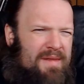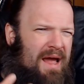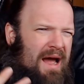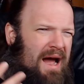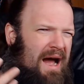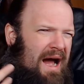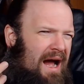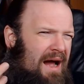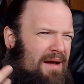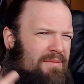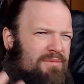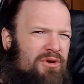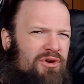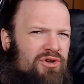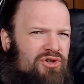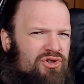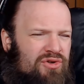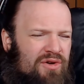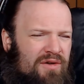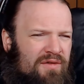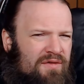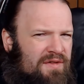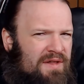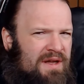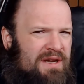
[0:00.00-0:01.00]
I'm not
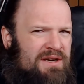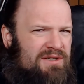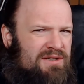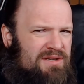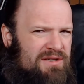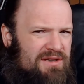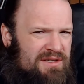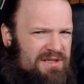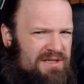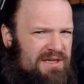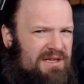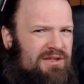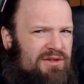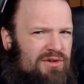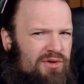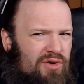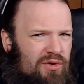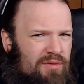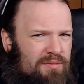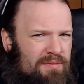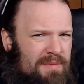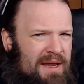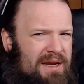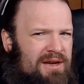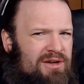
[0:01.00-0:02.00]
sure if they still
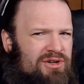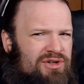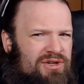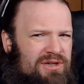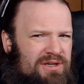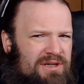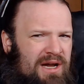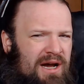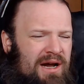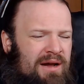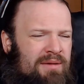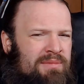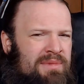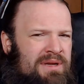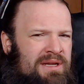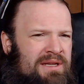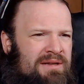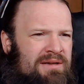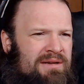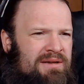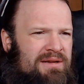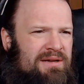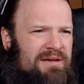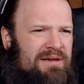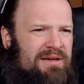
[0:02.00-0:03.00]
could manage it. I
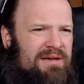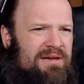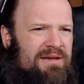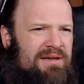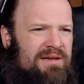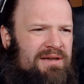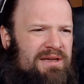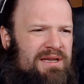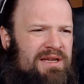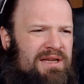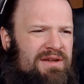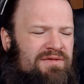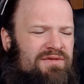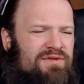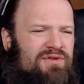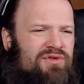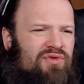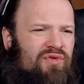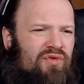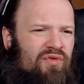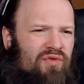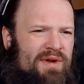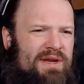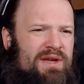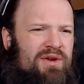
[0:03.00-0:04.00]
mean, even
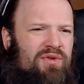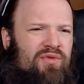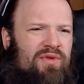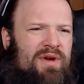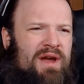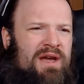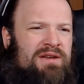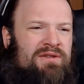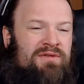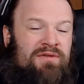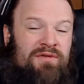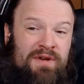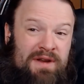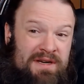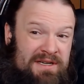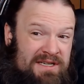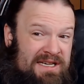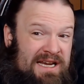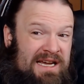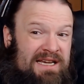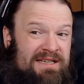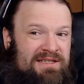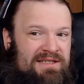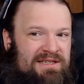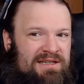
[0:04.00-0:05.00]
to recreate a
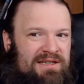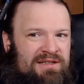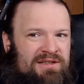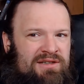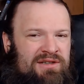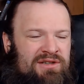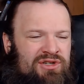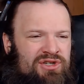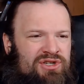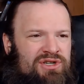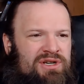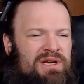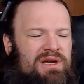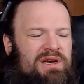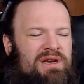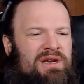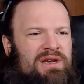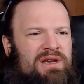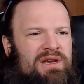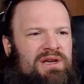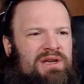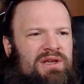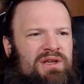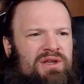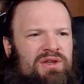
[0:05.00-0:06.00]
fantastic dish,
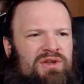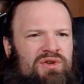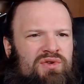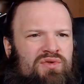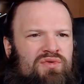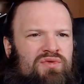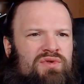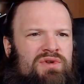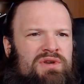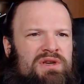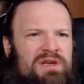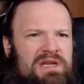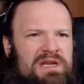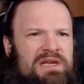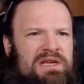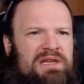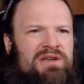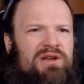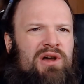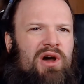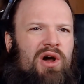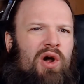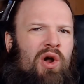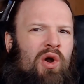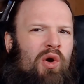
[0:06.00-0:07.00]
you
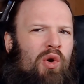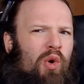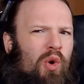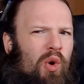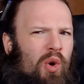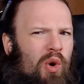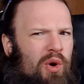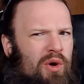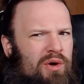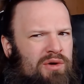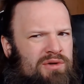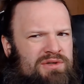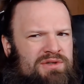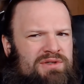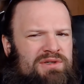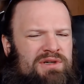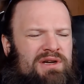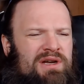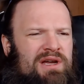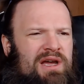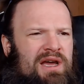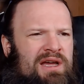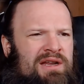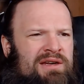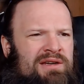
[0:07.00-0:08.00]
need a lot
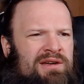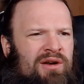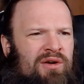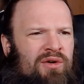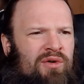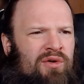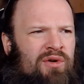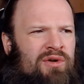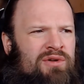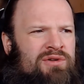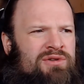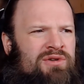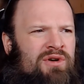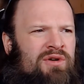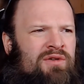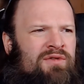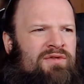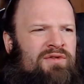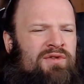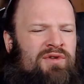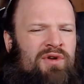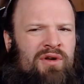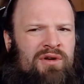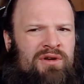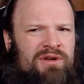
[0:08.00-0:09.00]
and a lot of
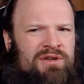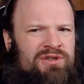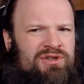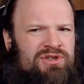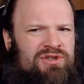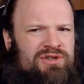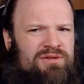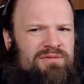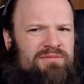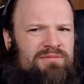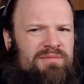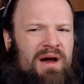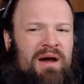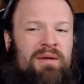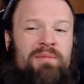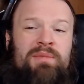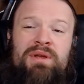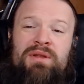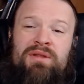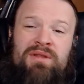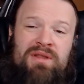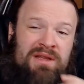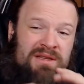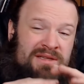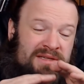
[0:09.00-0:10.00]
knowledge. I
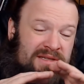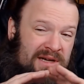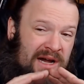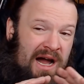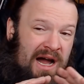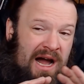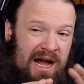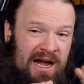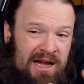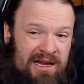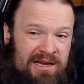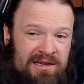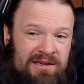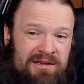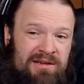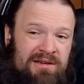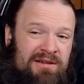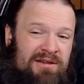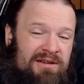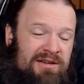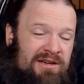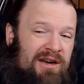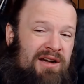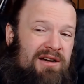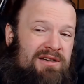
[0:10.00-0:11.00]
mean, that's a high
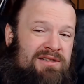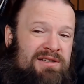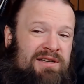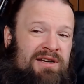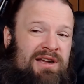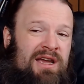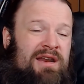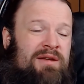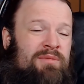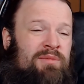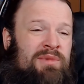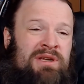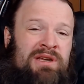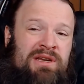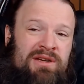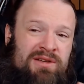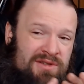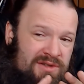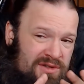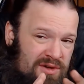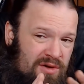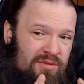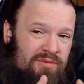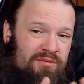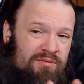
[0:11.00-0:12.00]
class academy here,
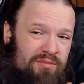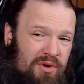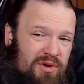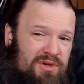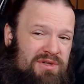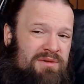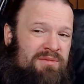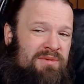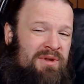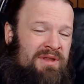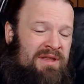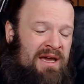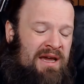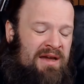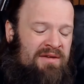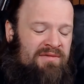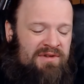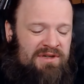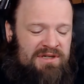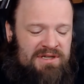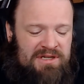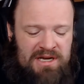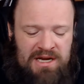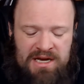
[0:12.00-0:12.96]
so possibly they have it.